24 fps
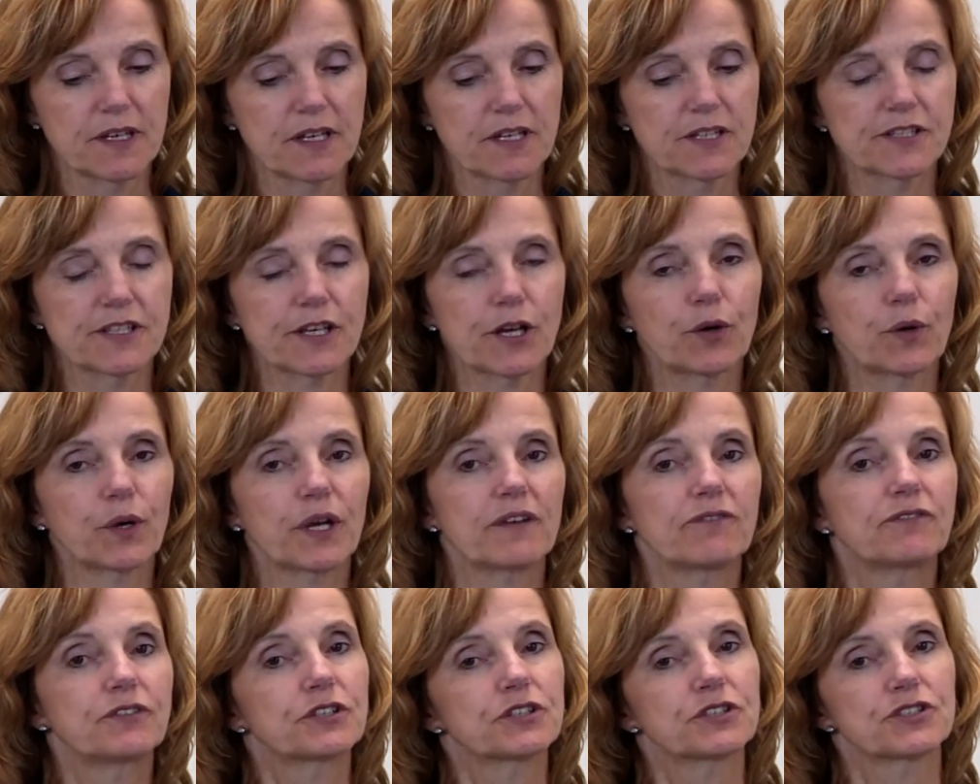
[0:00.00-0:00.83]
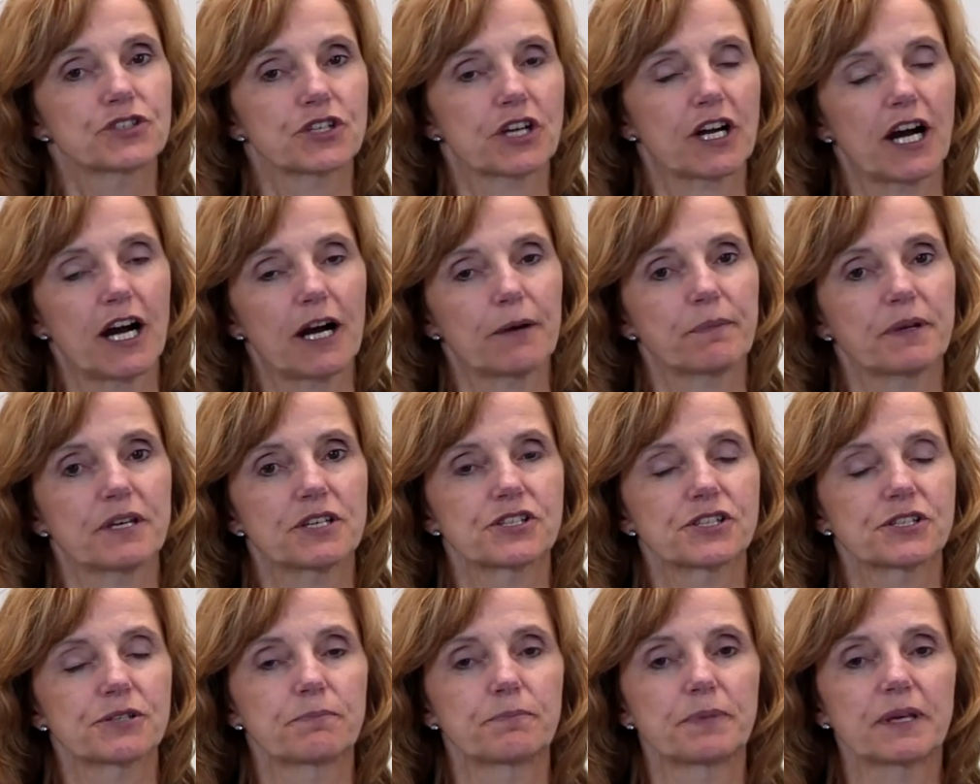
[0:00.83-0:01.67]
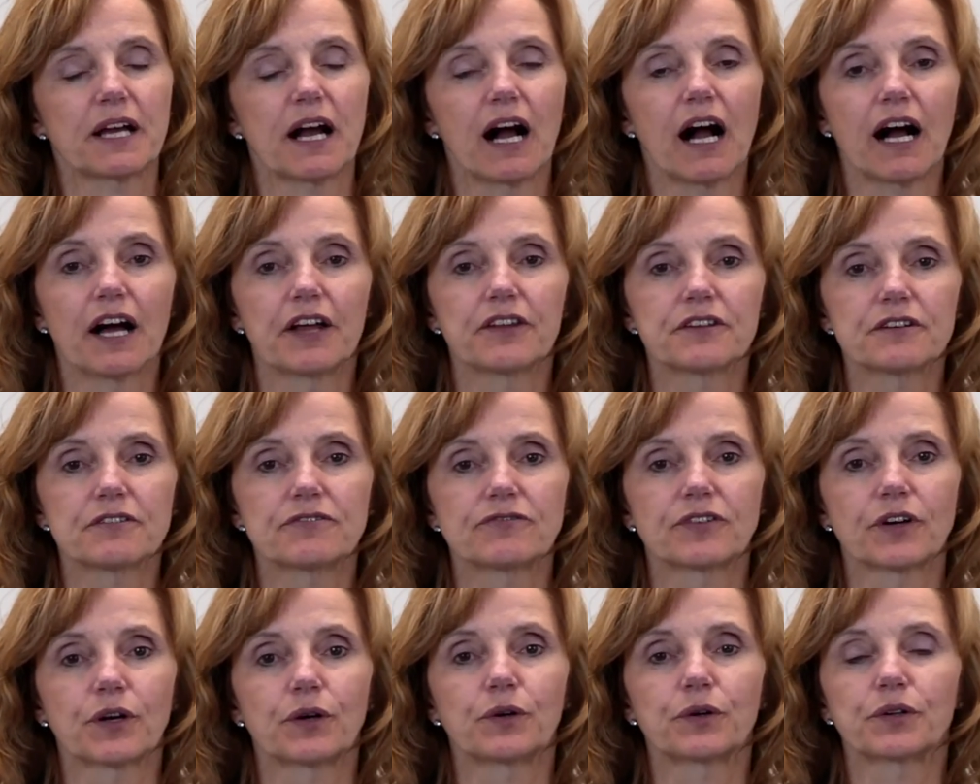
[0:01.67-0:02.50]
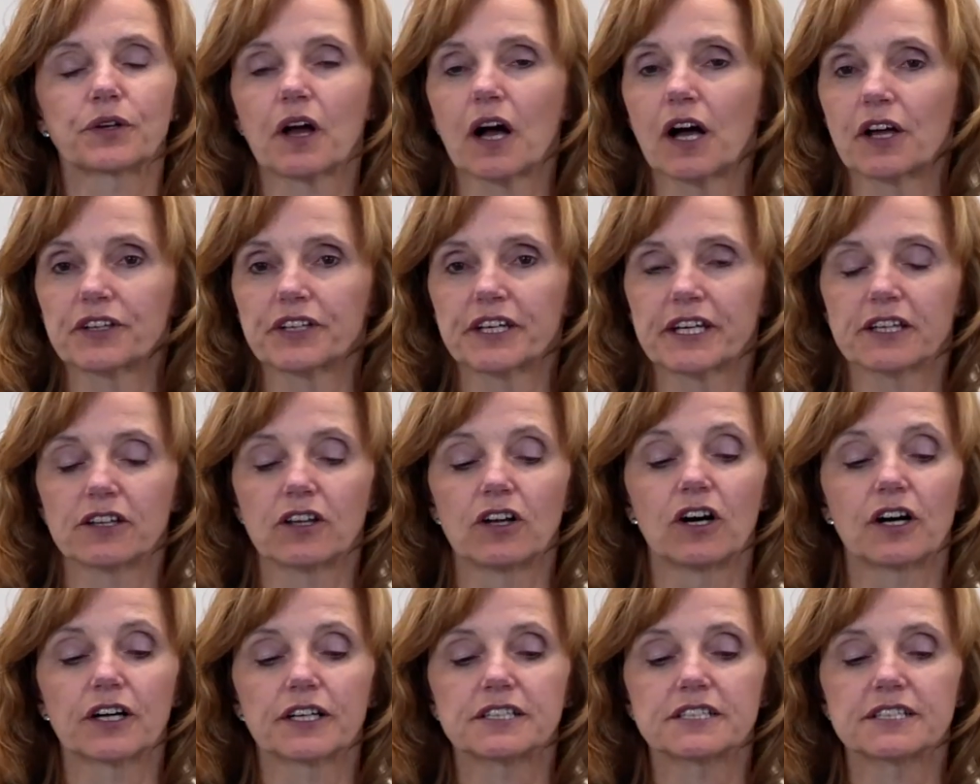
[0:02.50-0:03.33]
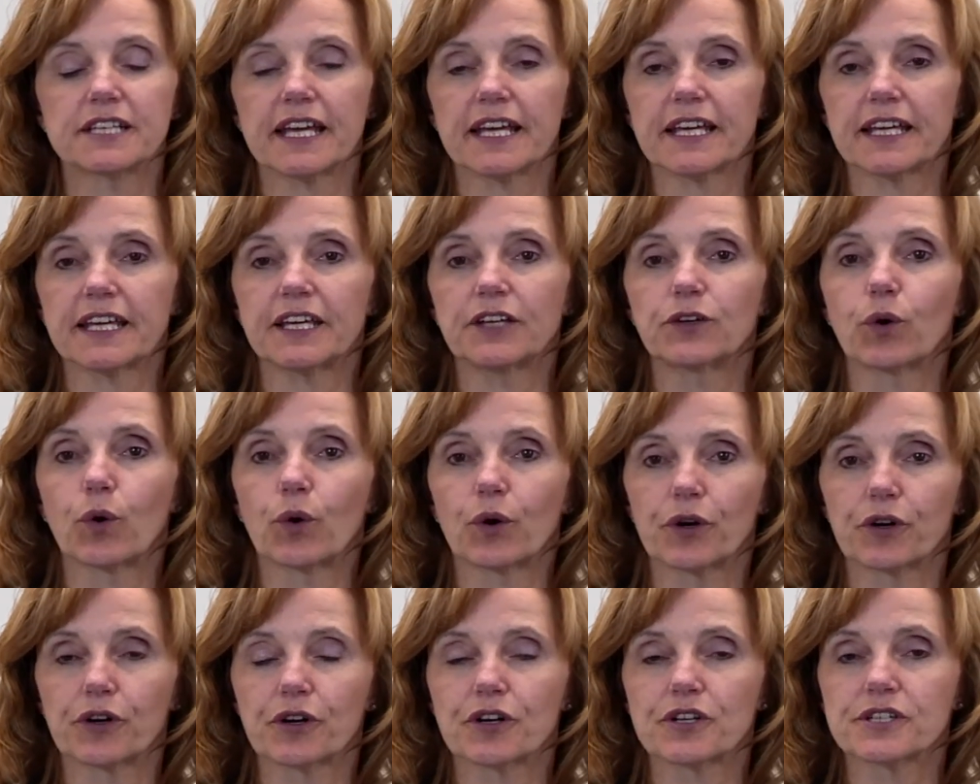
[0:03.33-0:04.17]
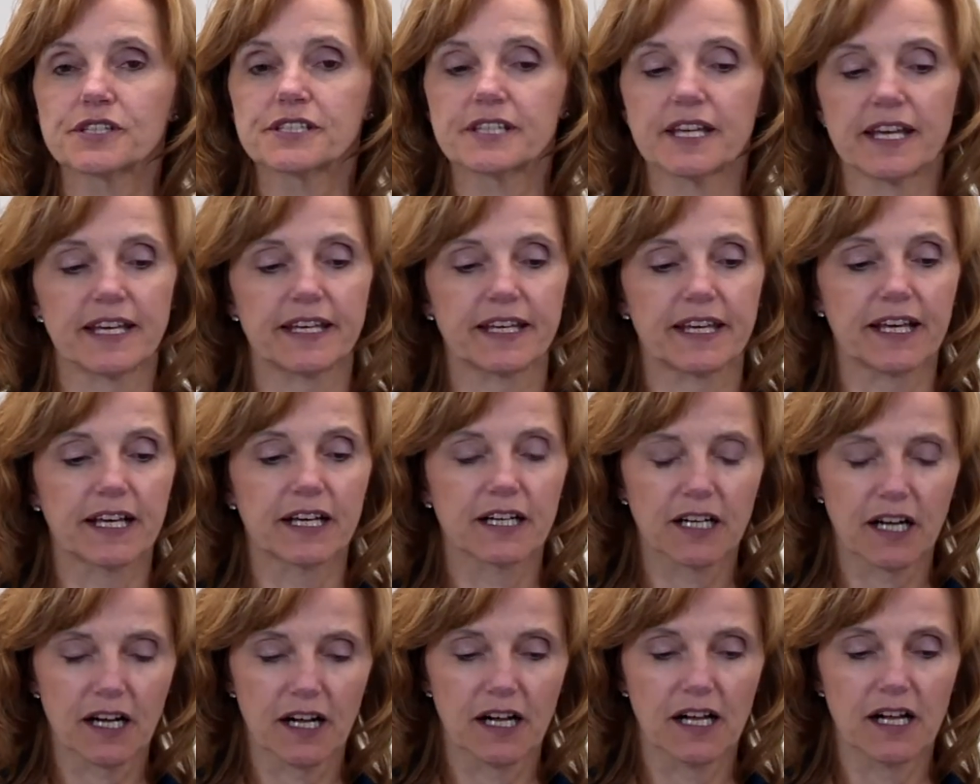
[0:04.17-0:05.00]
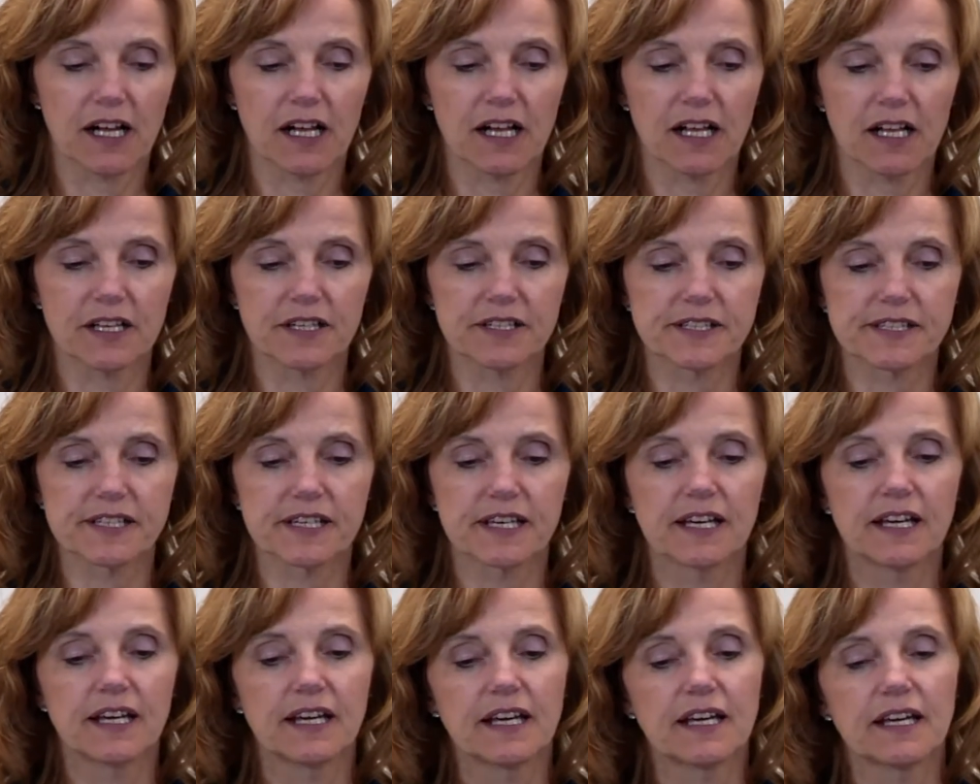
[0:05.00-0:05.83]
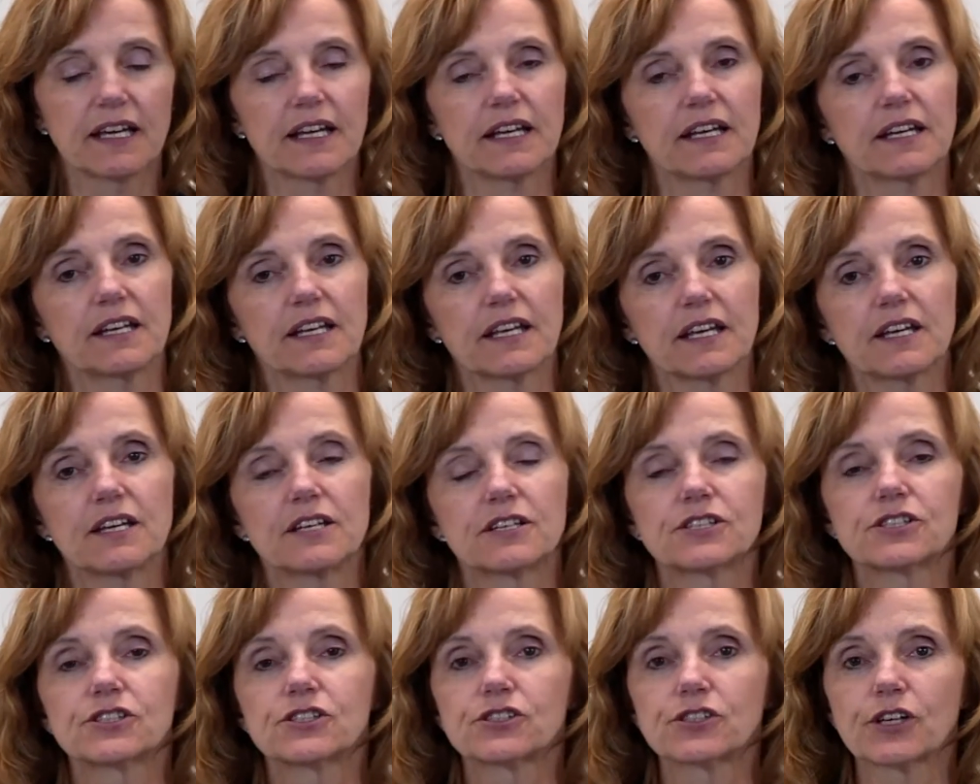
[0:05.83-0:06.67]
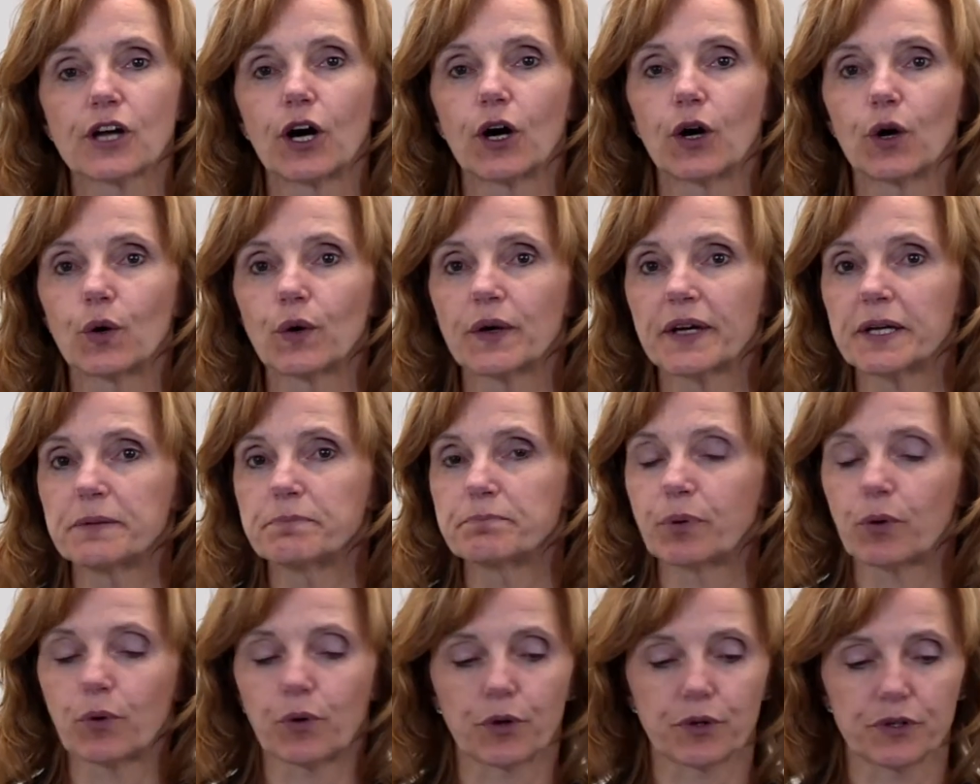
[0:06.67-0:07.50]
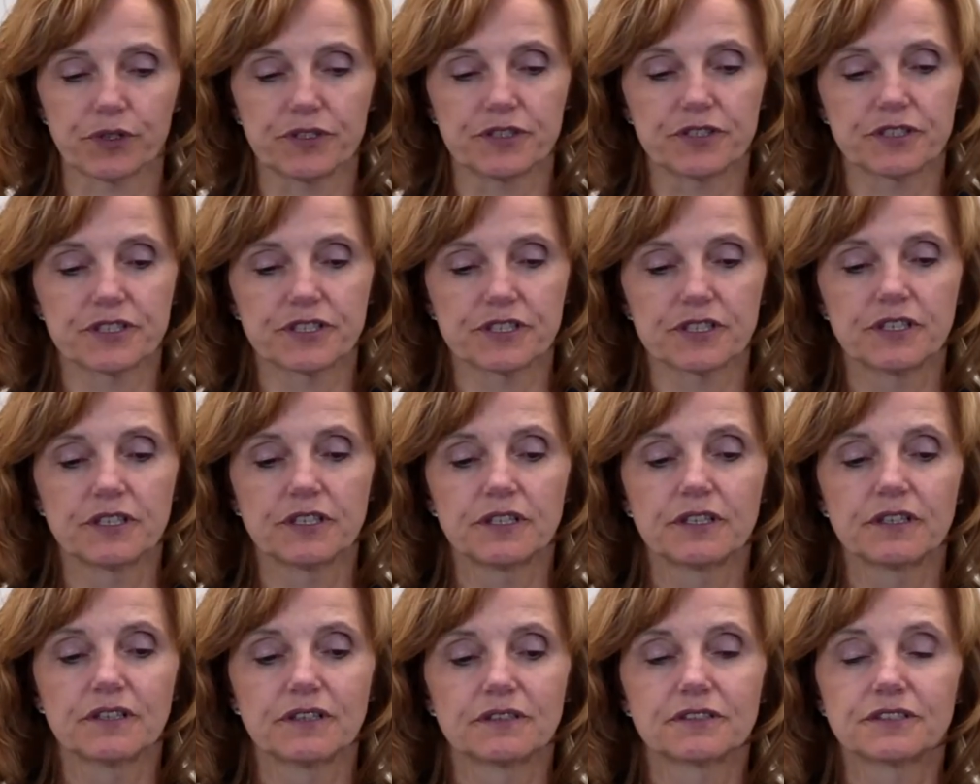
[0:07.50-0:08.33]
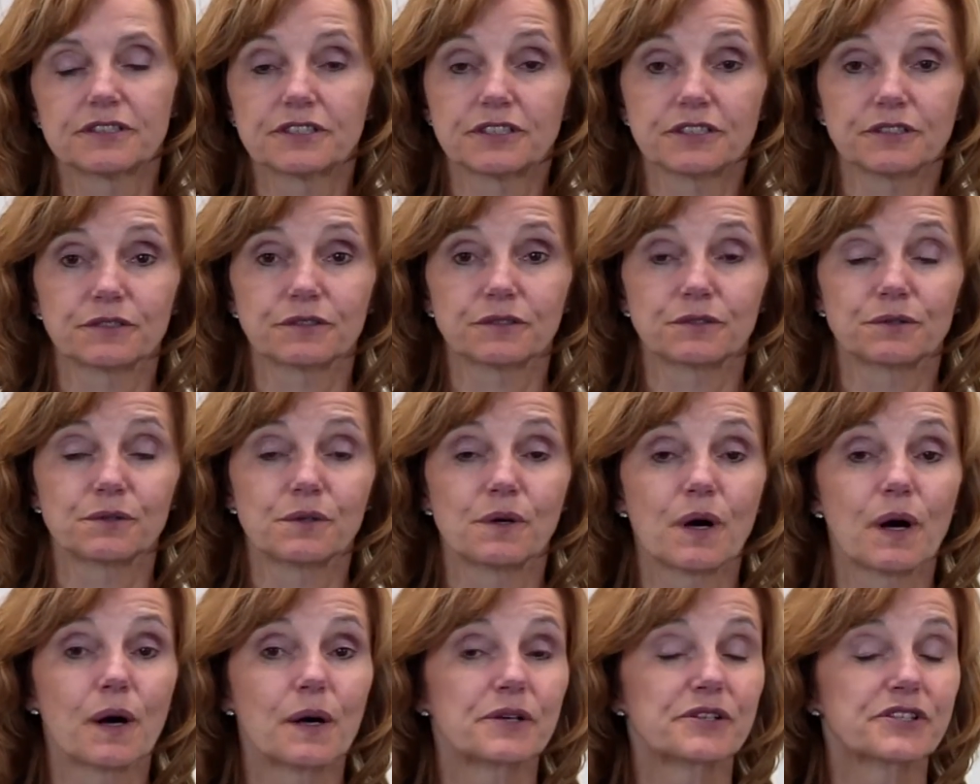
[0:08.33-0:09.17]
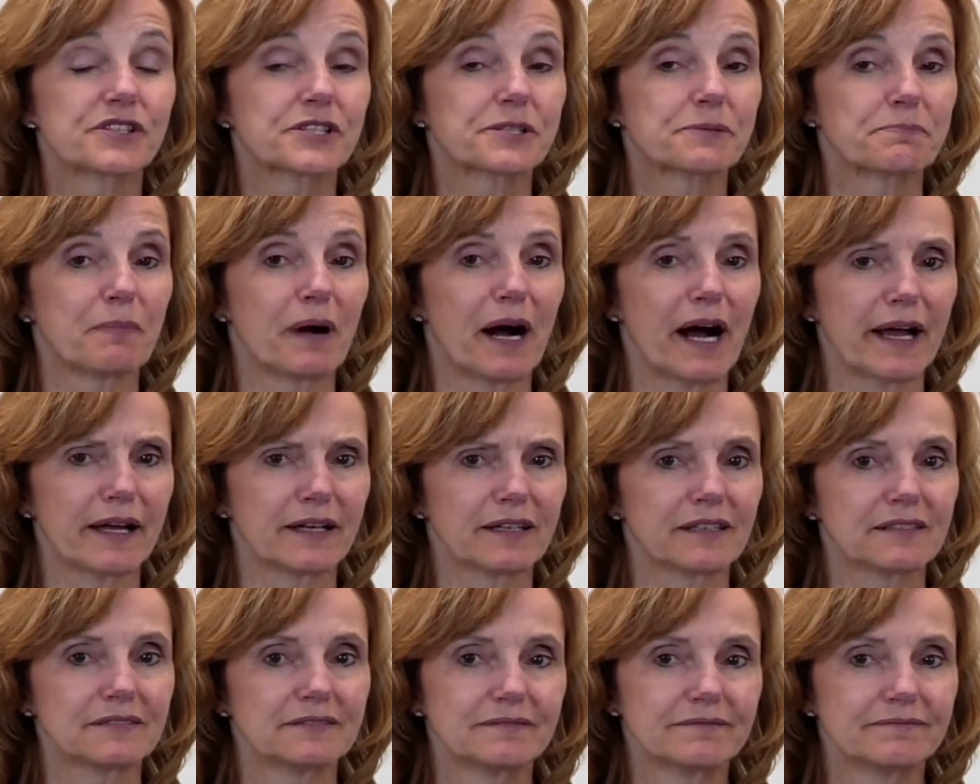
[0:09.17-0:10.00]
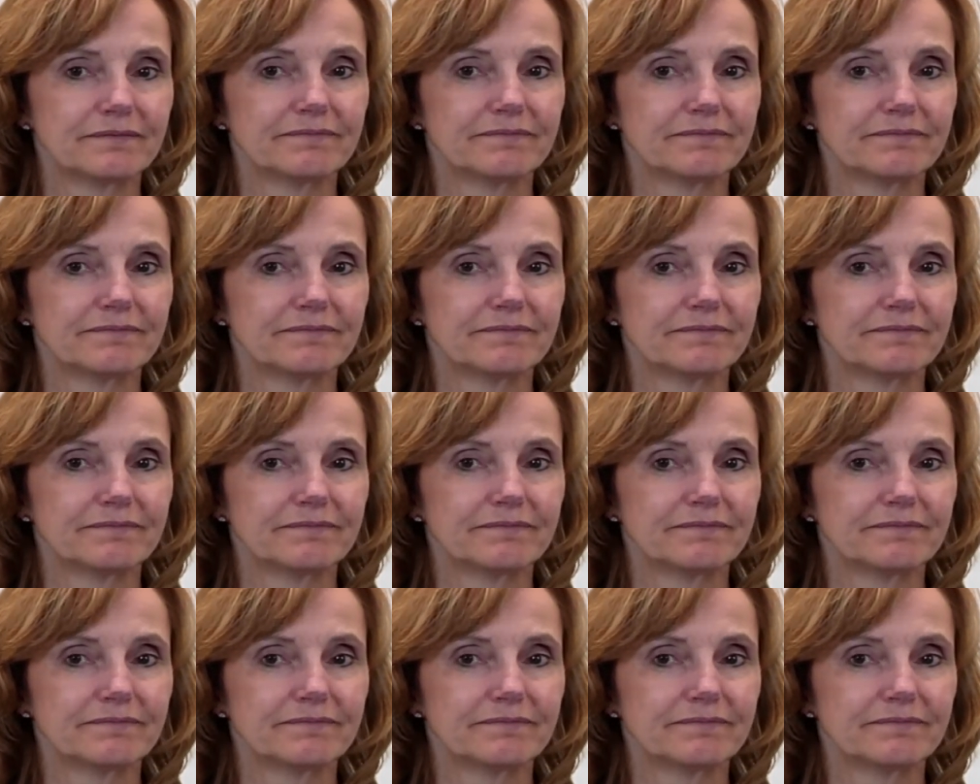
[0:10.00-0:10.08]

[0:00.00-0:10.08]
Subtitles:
So if your job is to be on the phone all day long, taking orders, taking calls, it is so important to smile.